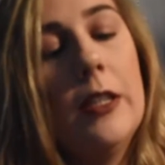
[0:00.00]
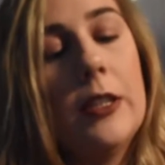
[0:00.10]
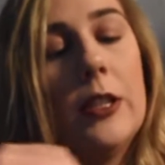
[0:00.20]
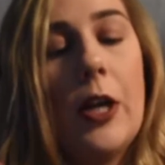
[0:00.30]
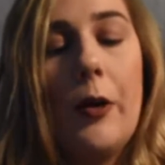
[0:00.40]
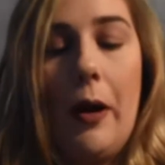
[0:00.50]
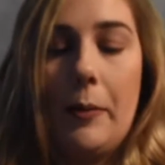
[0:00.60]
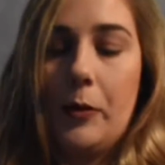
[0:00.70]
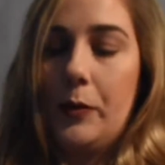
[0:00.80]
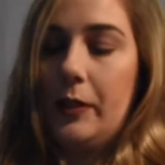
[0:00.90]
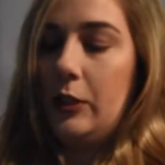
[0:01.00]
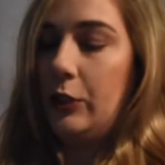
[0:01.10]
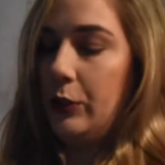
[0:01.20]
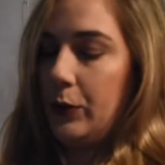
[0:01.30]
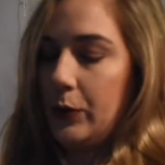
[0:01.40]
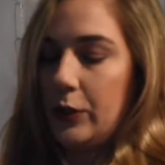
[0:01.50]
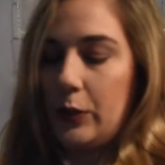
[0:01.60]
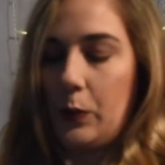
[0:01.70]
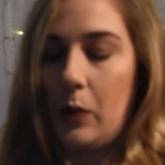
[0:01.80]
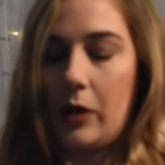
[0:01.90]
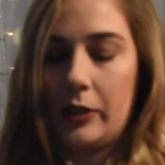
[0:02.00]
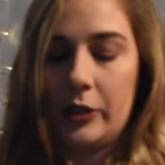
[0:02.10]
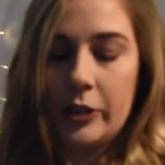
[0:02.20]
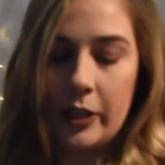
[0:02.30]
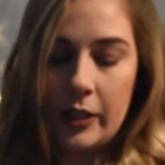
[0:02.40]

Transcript: So I'm going to swatch